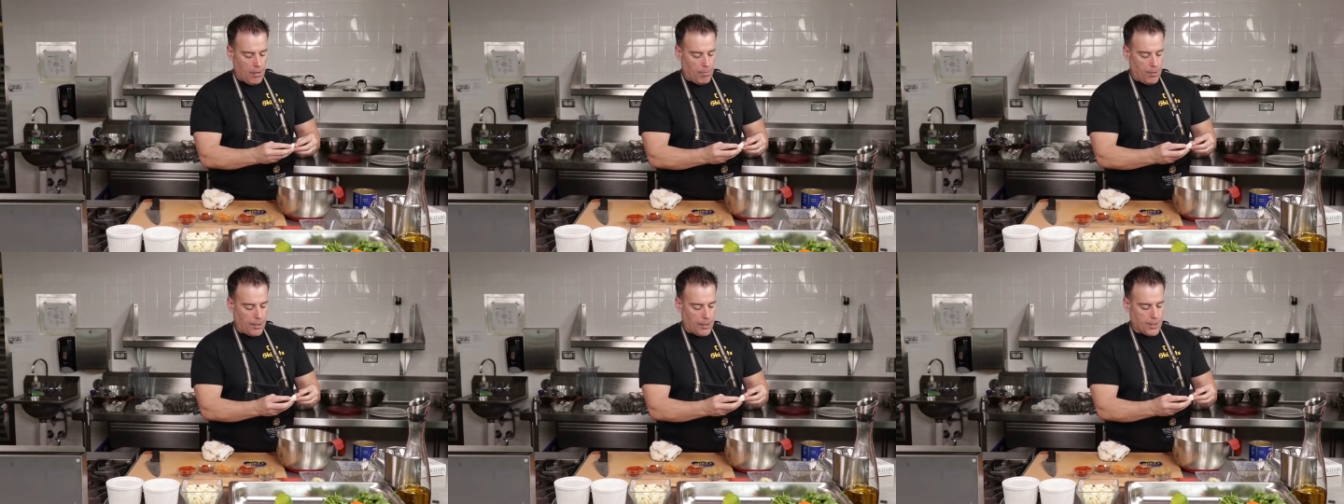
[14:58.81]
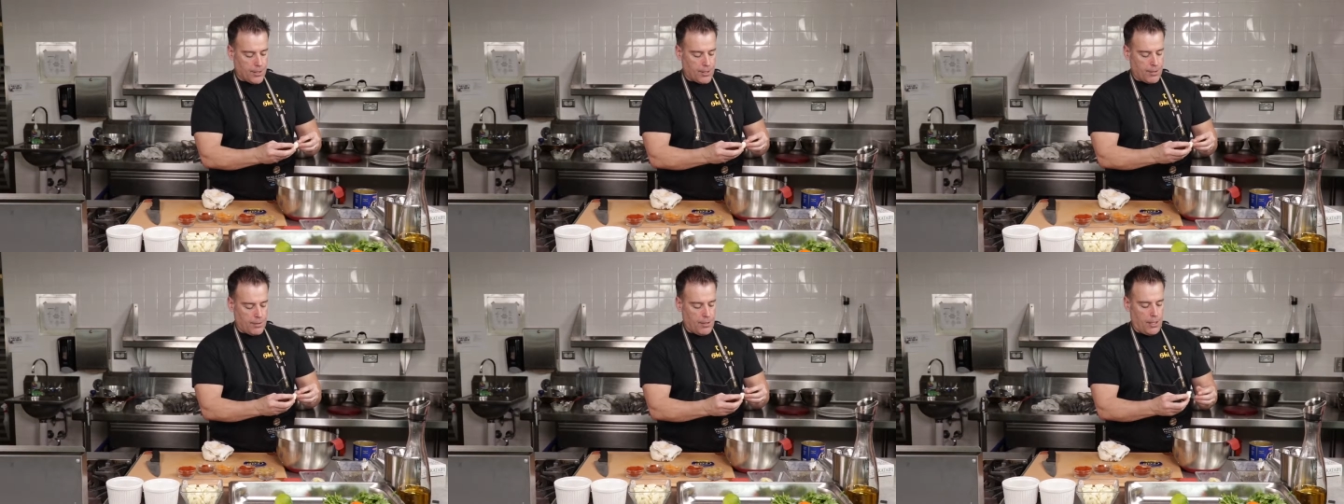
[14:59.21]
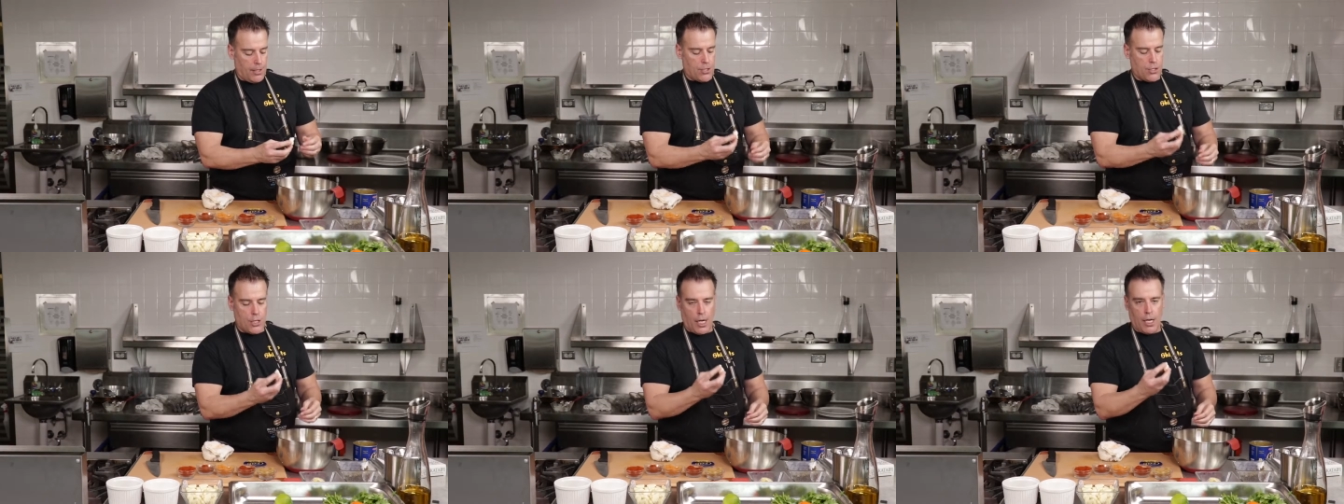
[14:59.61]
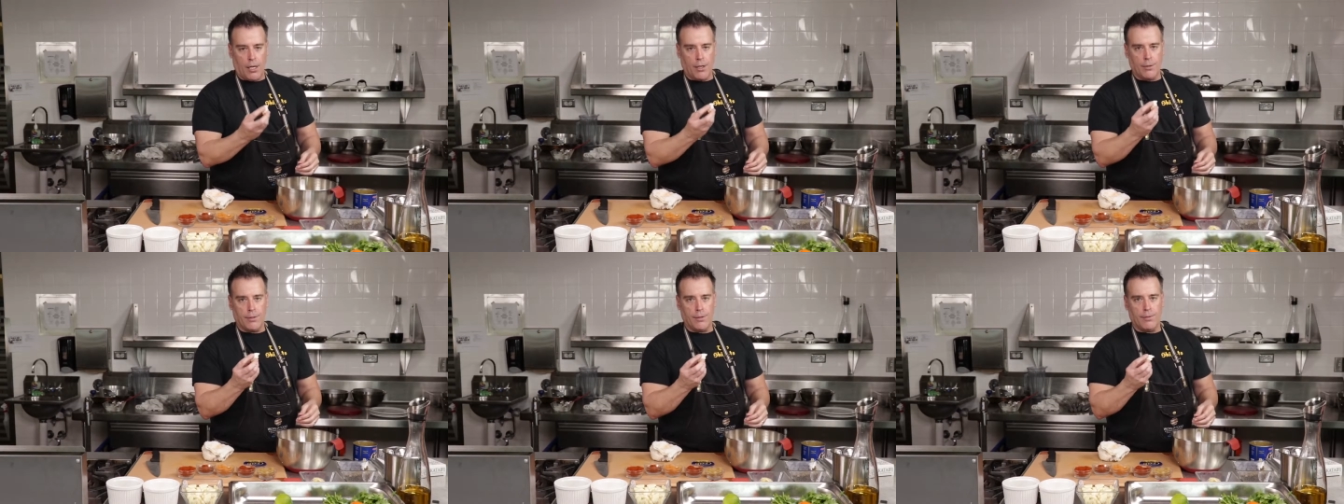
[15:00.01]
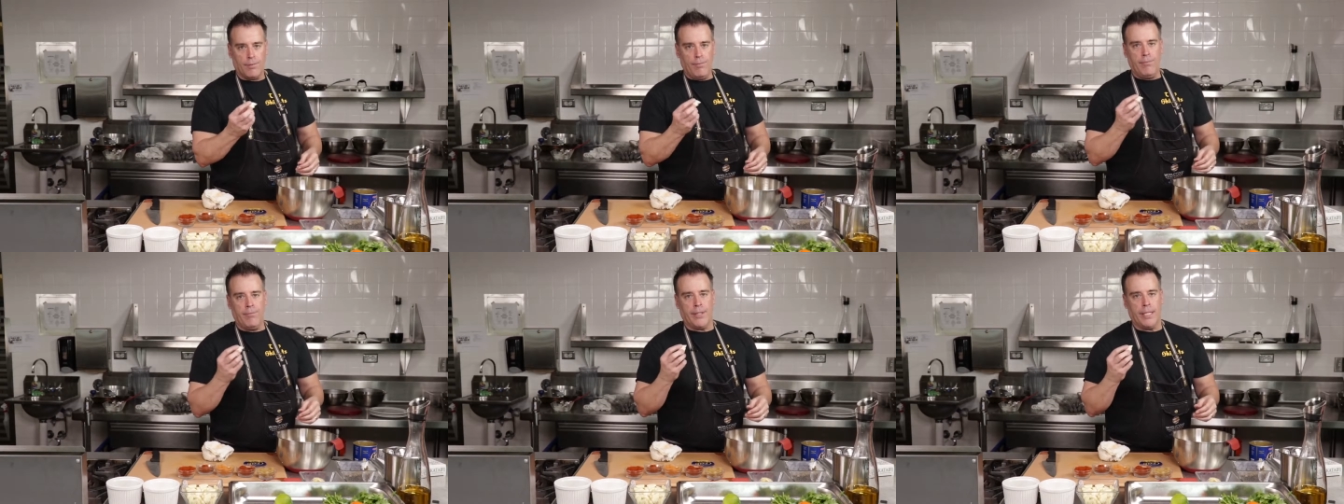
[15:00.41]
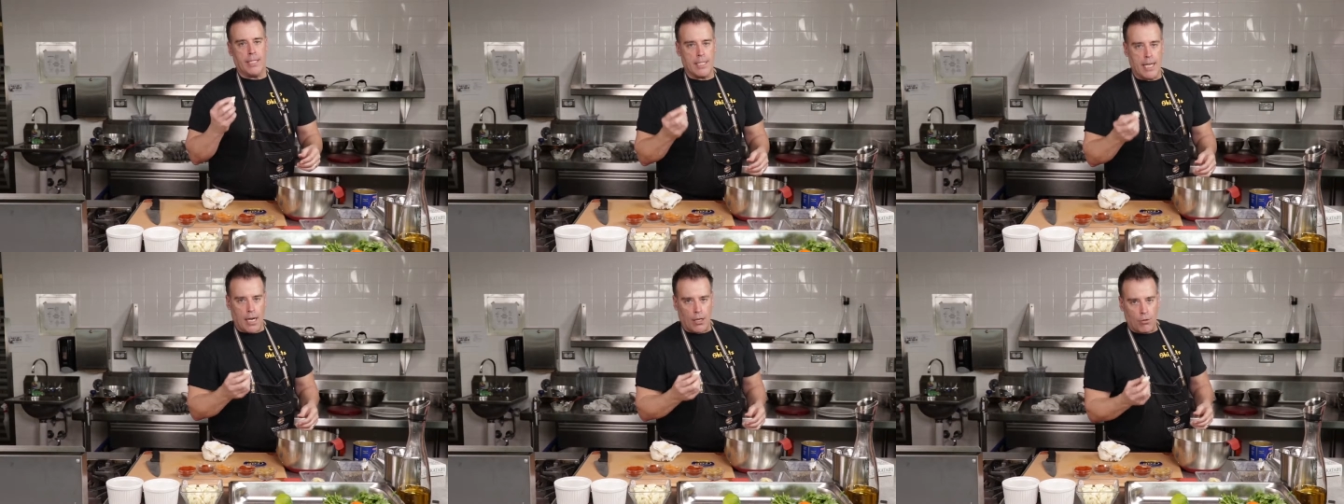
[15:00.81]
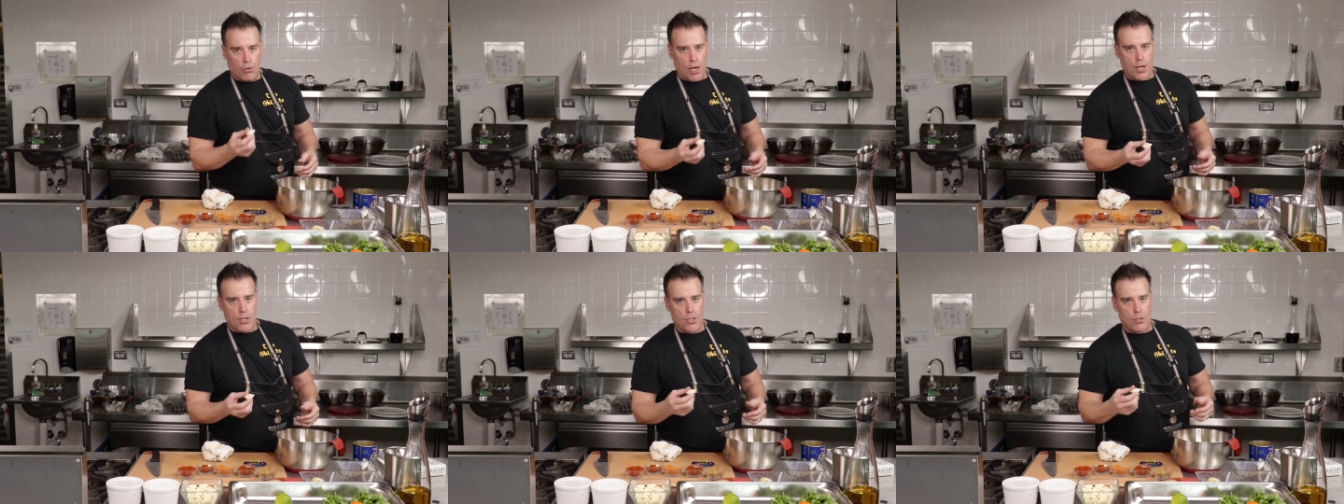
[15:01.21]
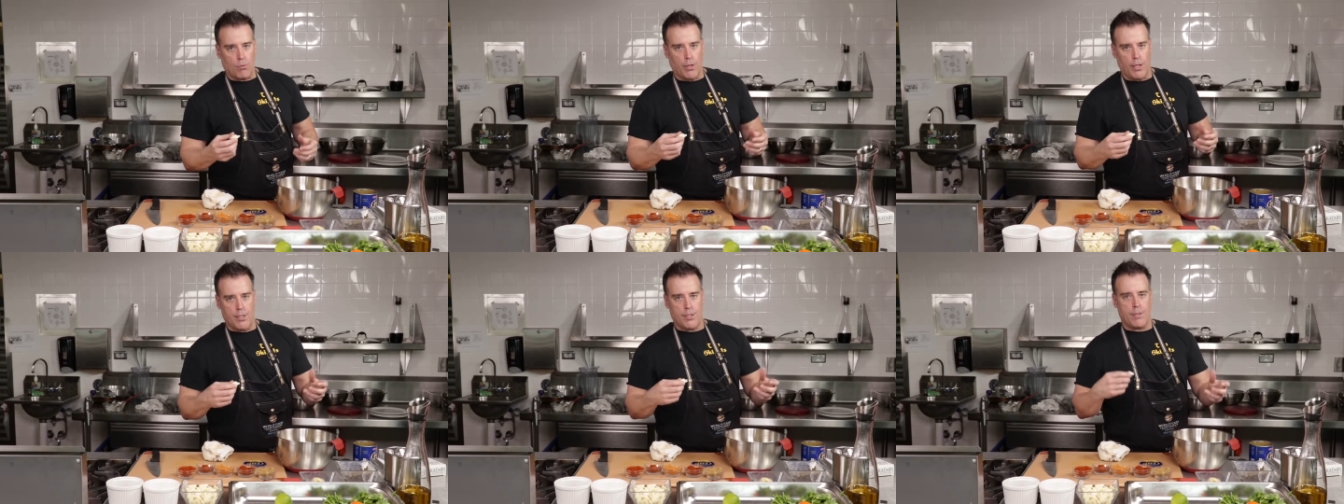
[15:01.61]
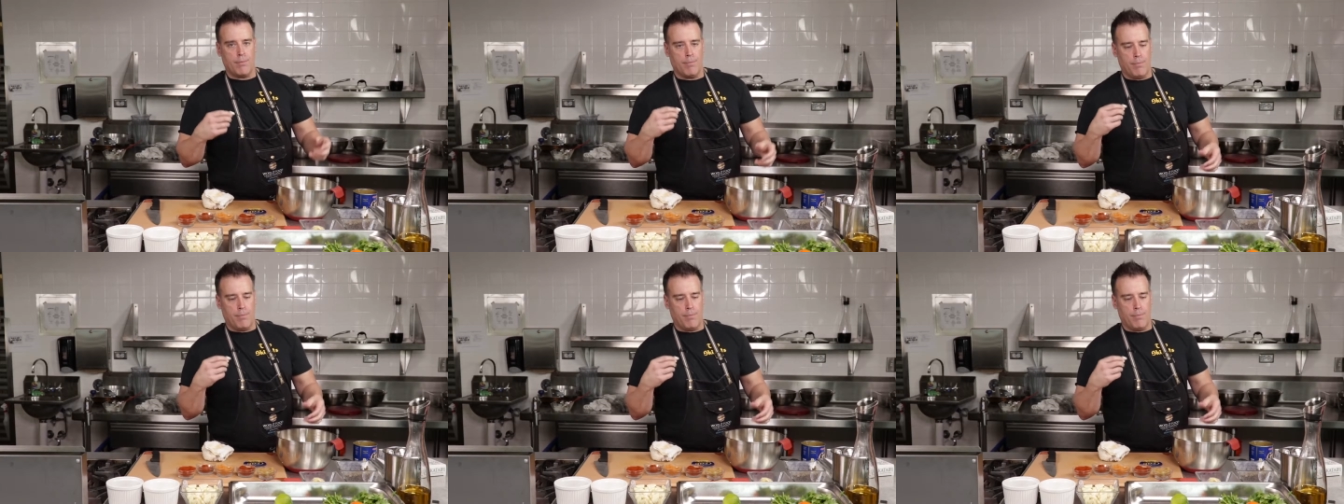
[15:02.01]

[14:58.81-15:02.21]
because the shell is not crushed when it's